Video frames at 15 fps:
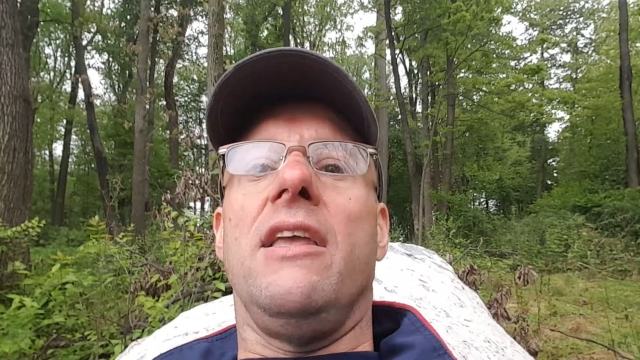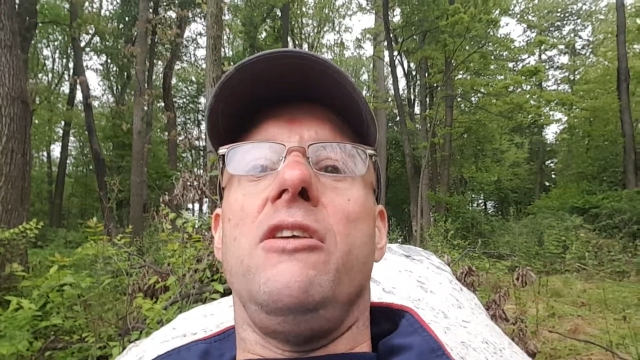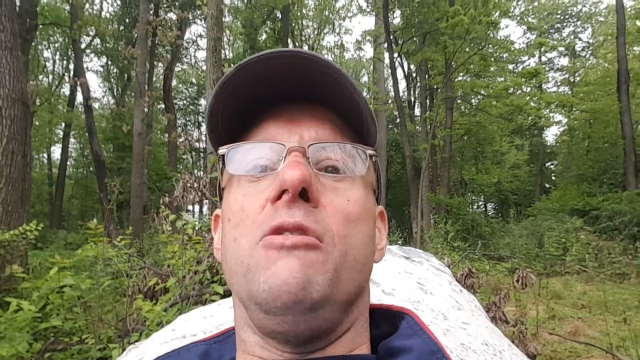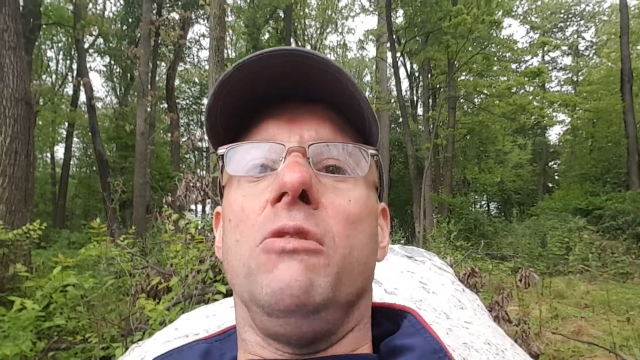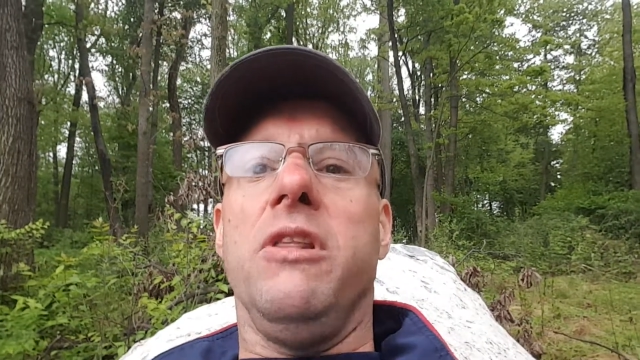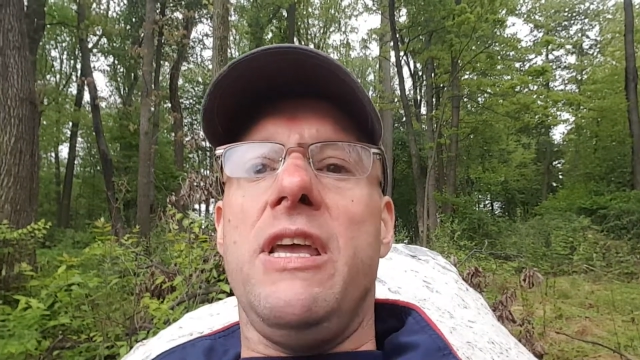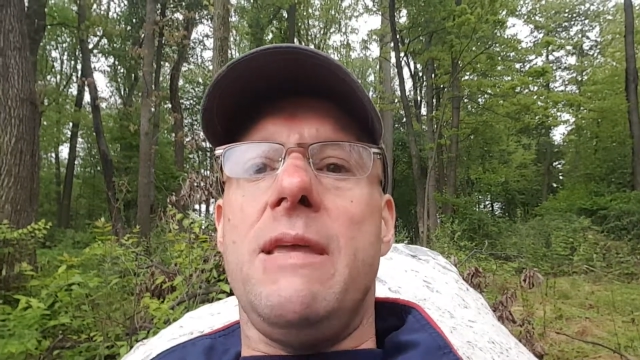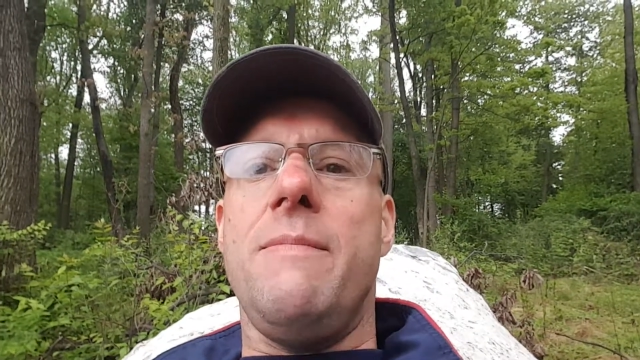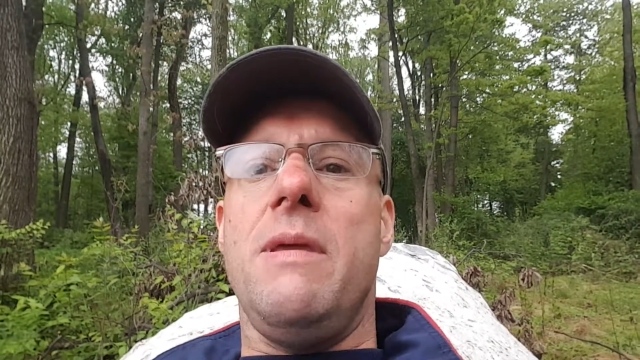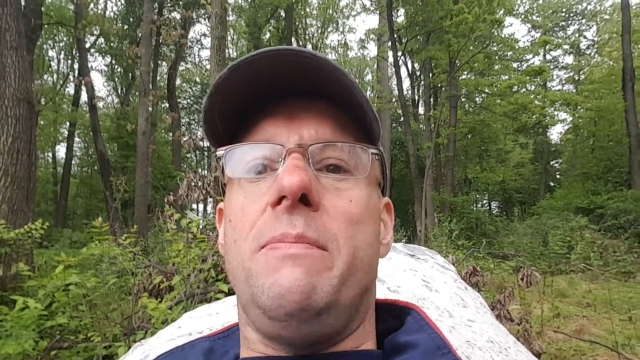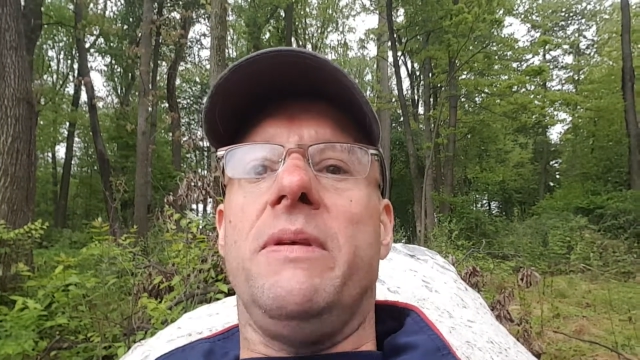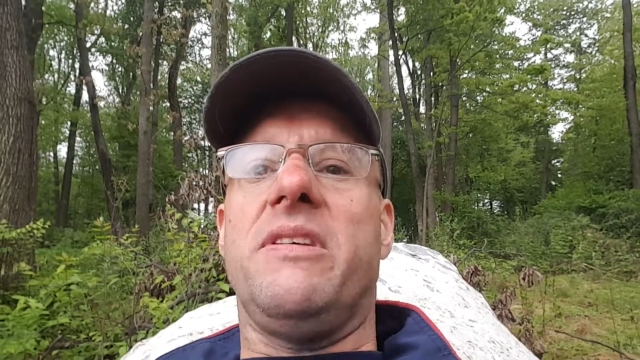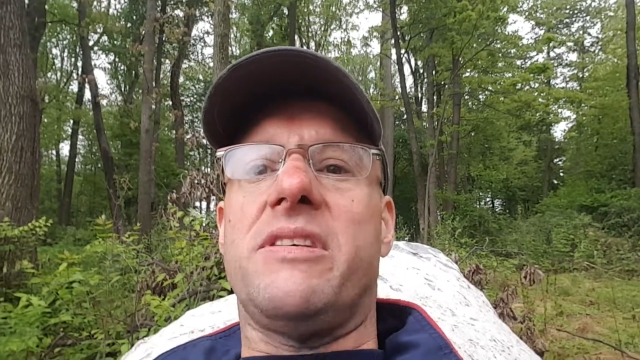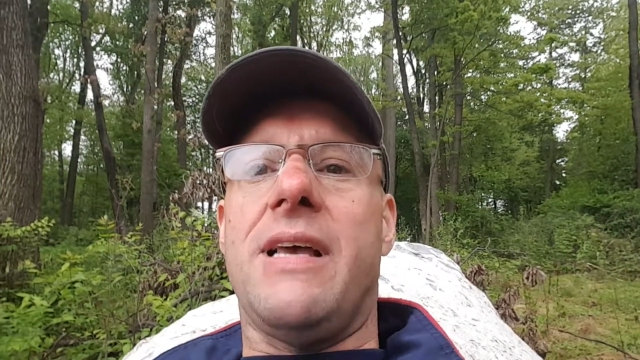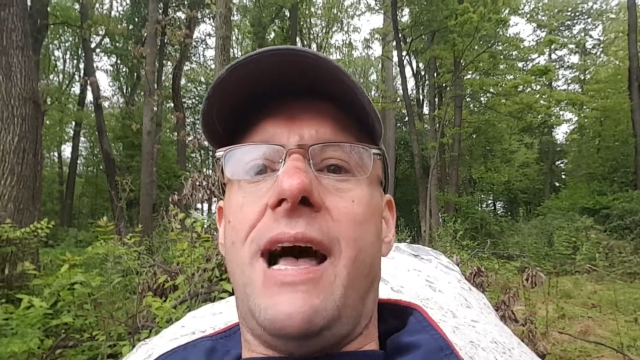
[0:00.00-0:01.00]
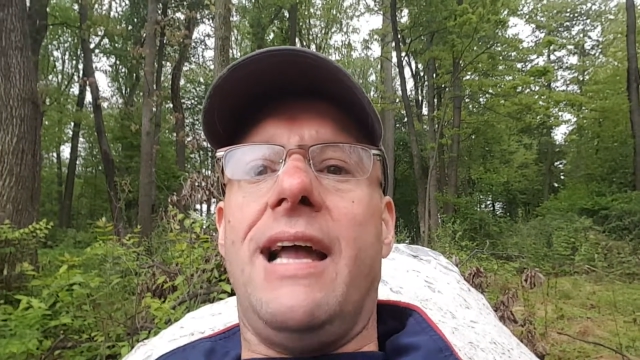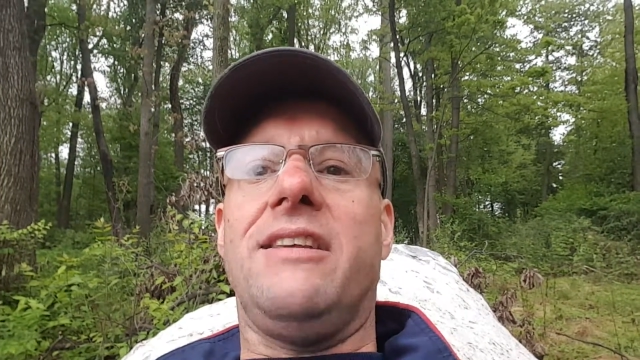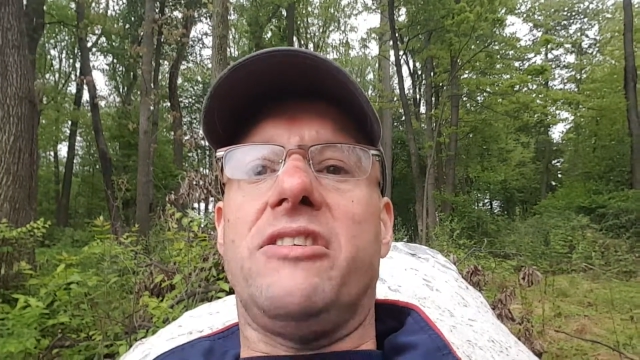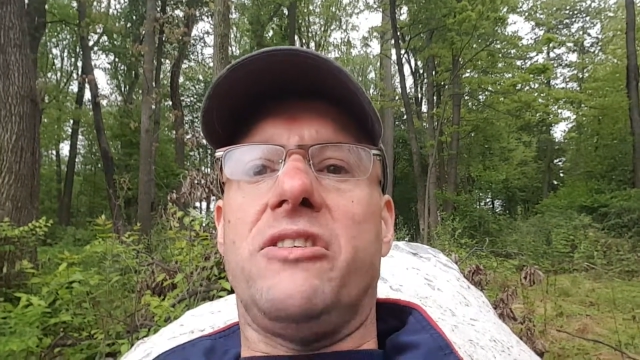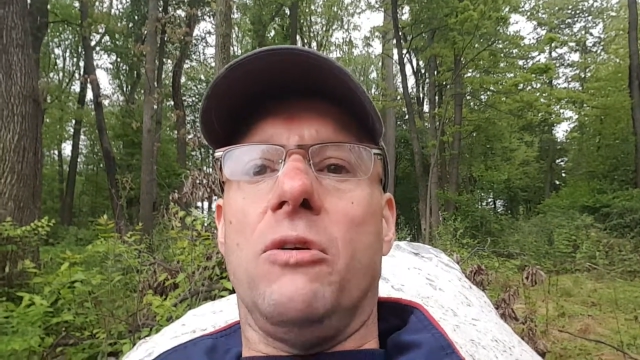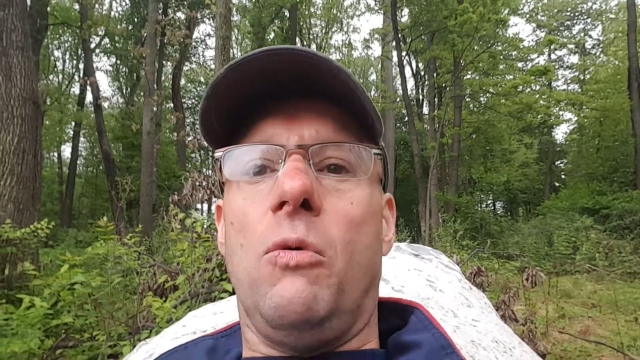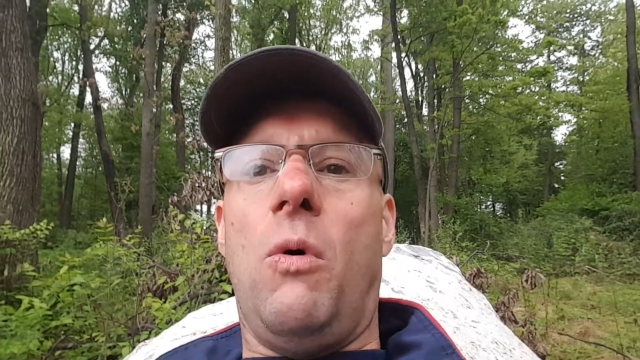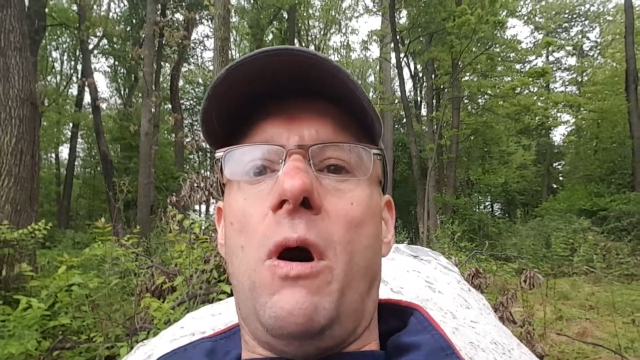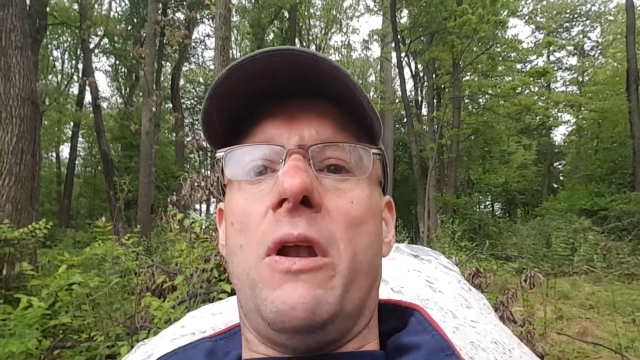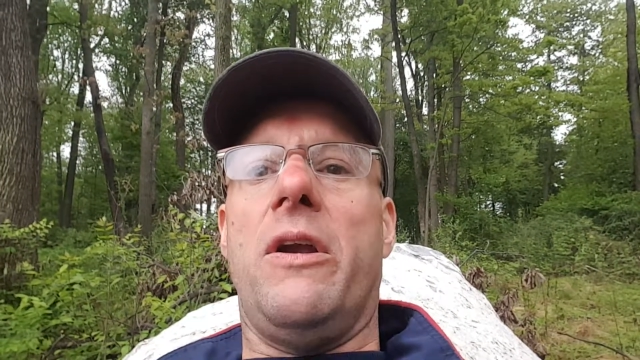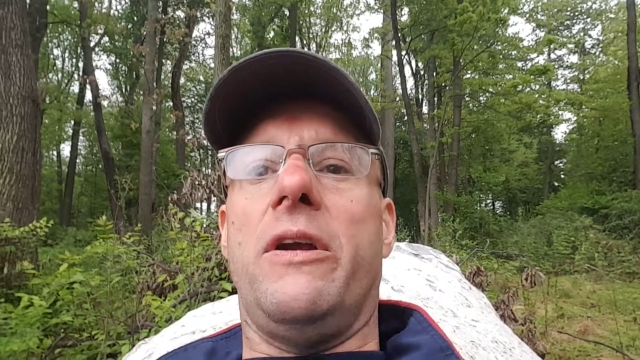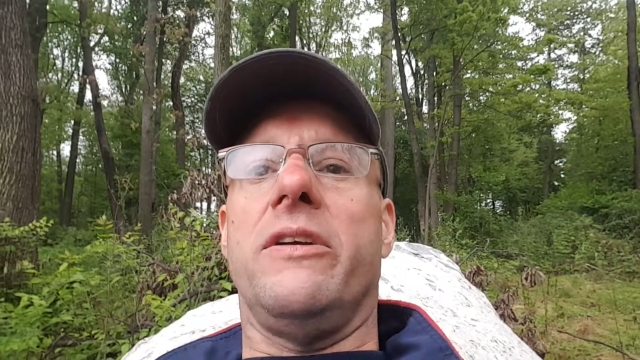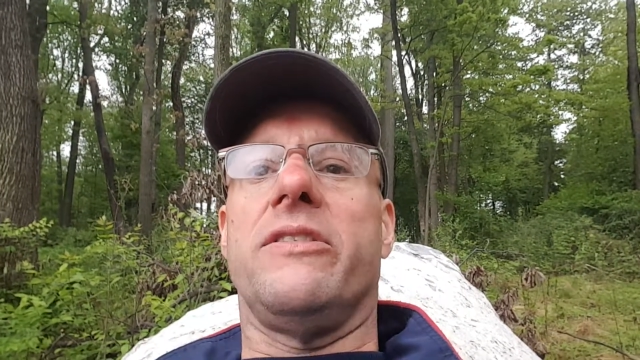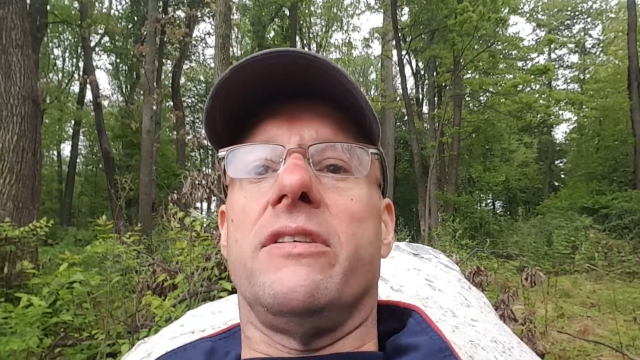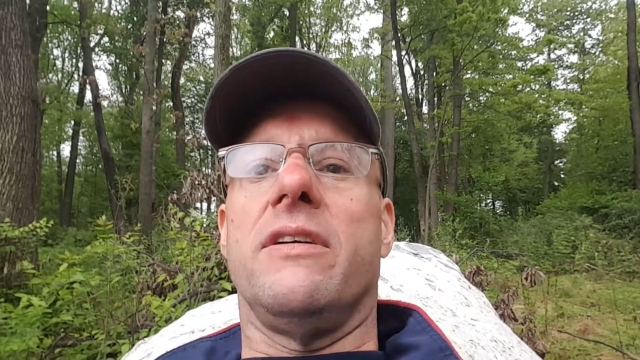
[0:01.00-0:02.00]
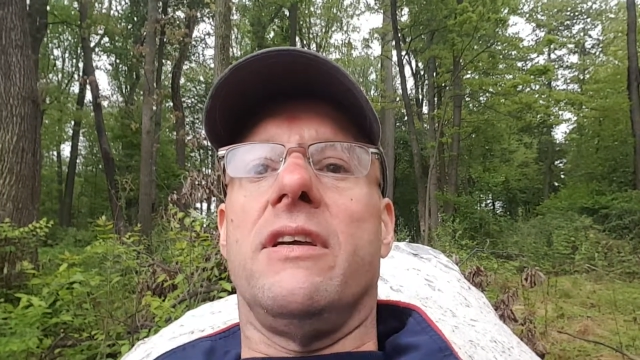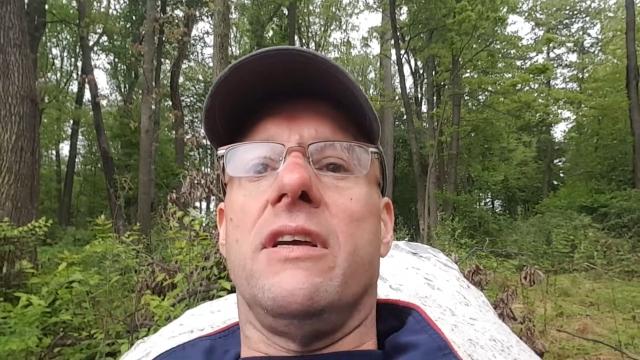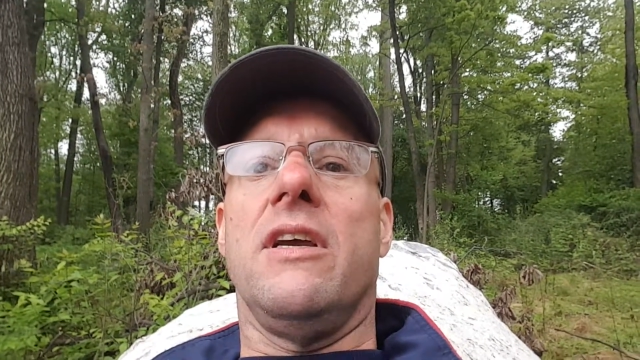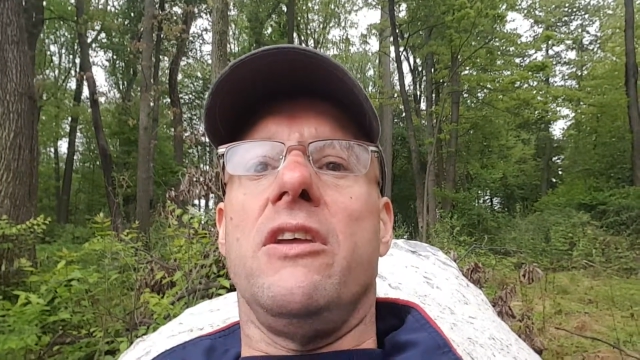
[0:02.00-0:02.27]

You lead me beside still waters.